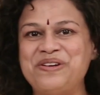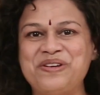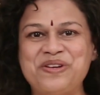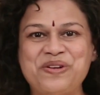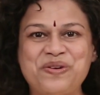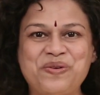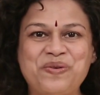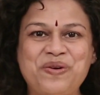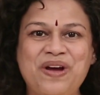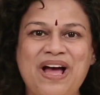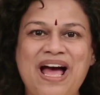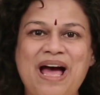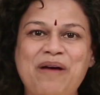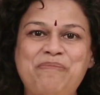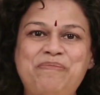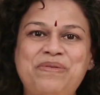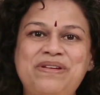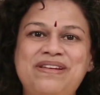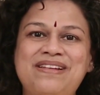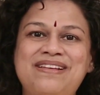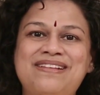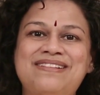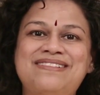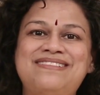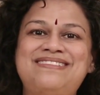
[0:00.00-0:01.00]
you know,
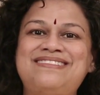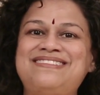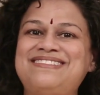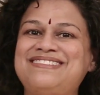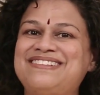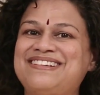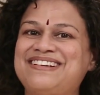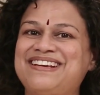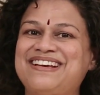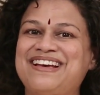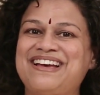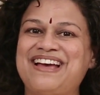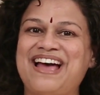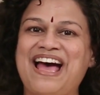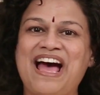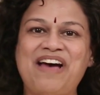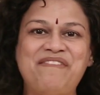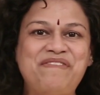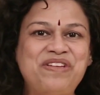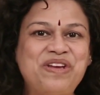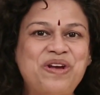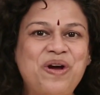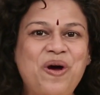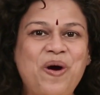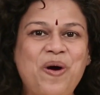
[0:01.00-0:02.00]
happiness,
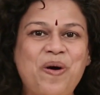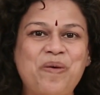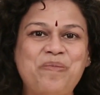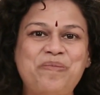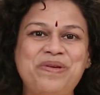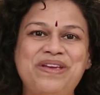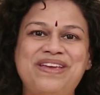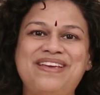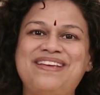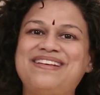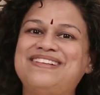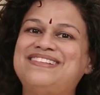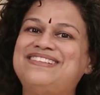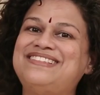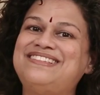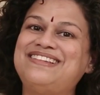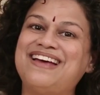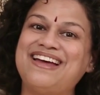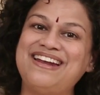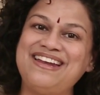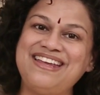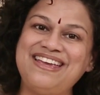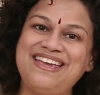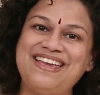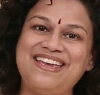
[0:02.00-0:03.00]
having a hobby,
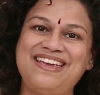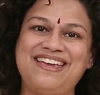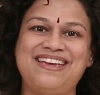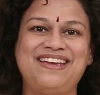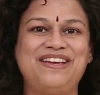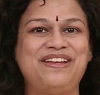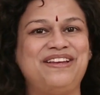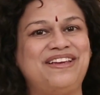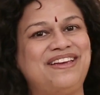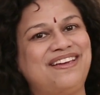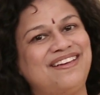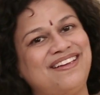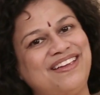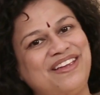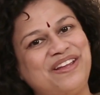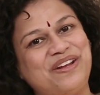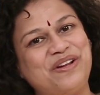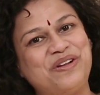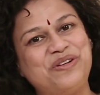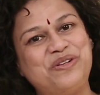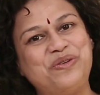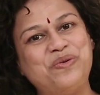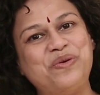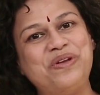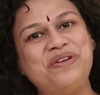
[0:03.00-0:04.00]
studying, you
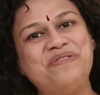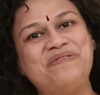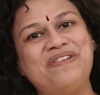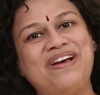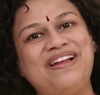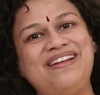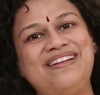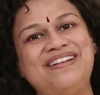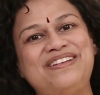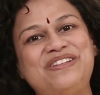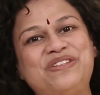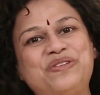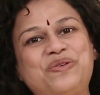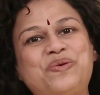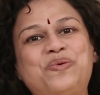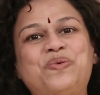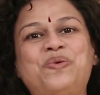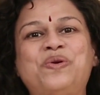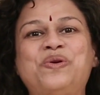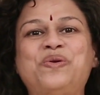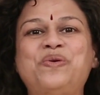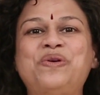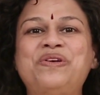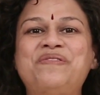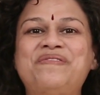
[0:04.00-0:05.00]
know, doing well in
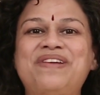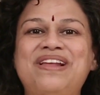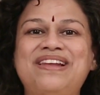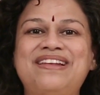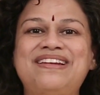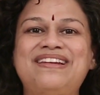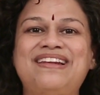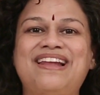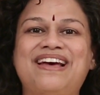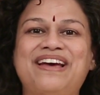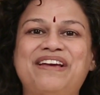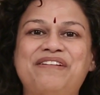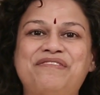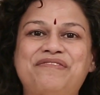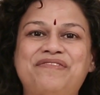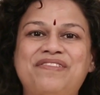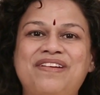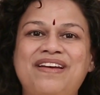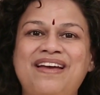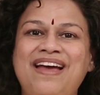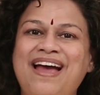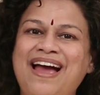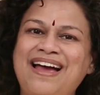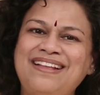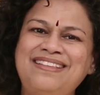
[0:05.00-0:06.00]
school, doing well in life,
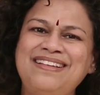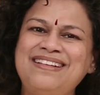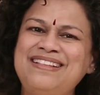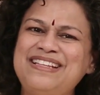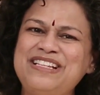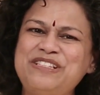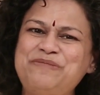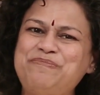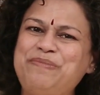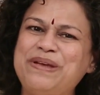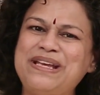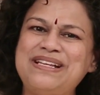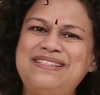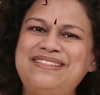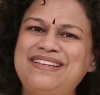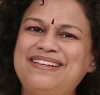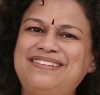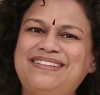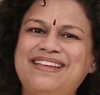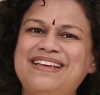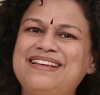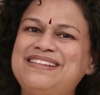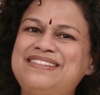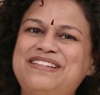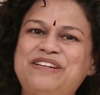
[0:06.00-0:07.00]
I think these basic
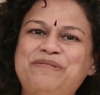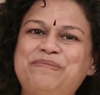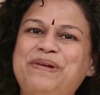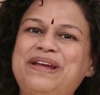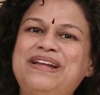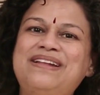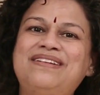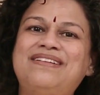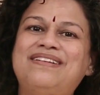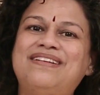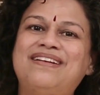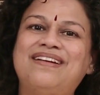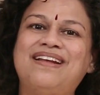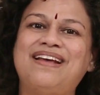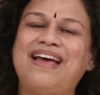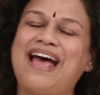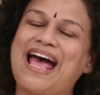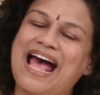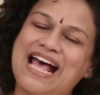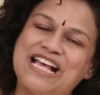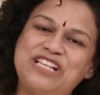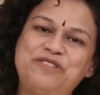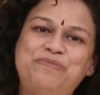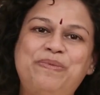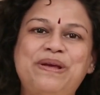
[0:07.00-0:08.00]
things remain
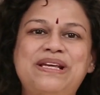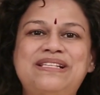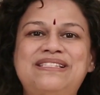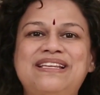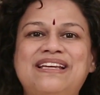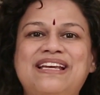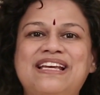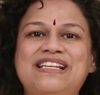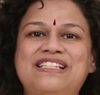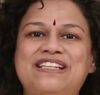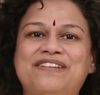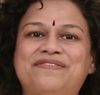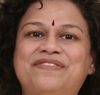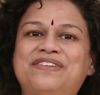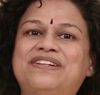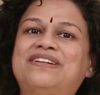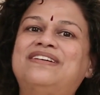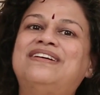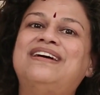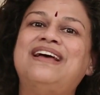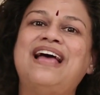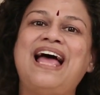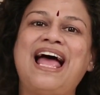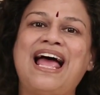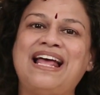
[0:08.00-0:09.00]
as basic as
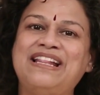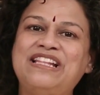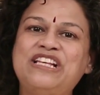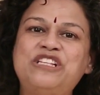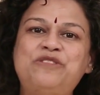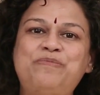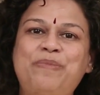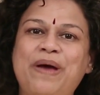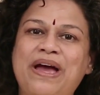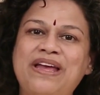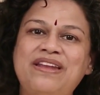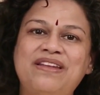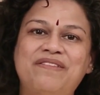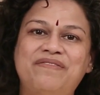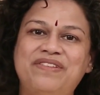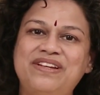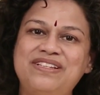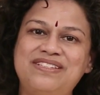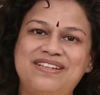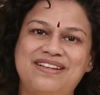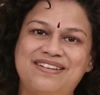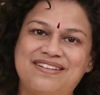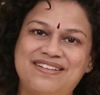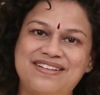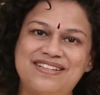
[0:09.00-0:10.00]
ever and they span every
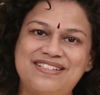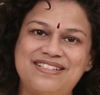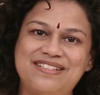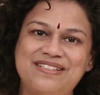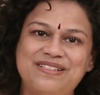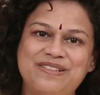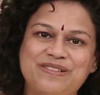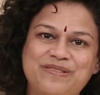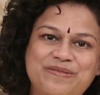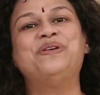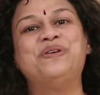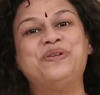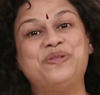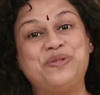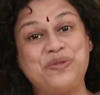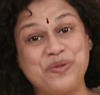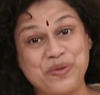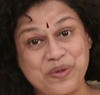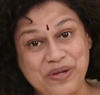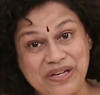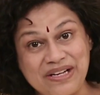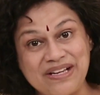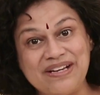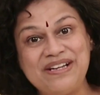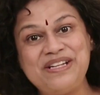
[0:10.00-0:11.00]
generation. So
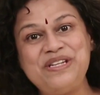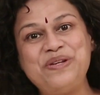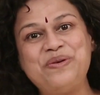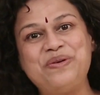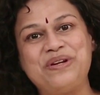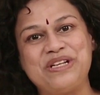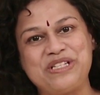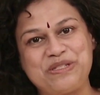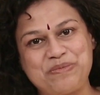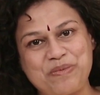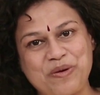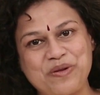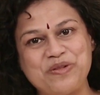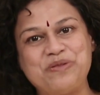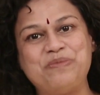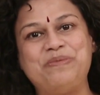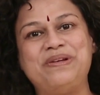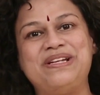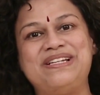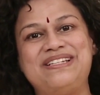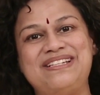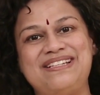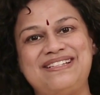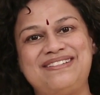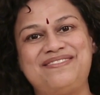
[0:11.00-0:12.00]
learn your
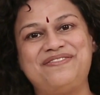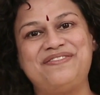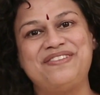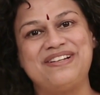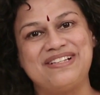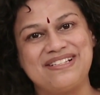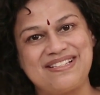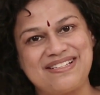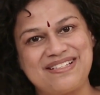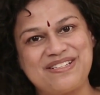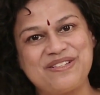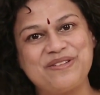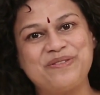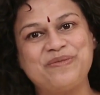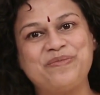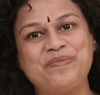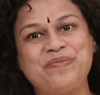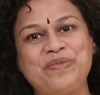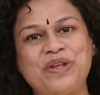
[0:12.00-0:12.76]
responsibilities first.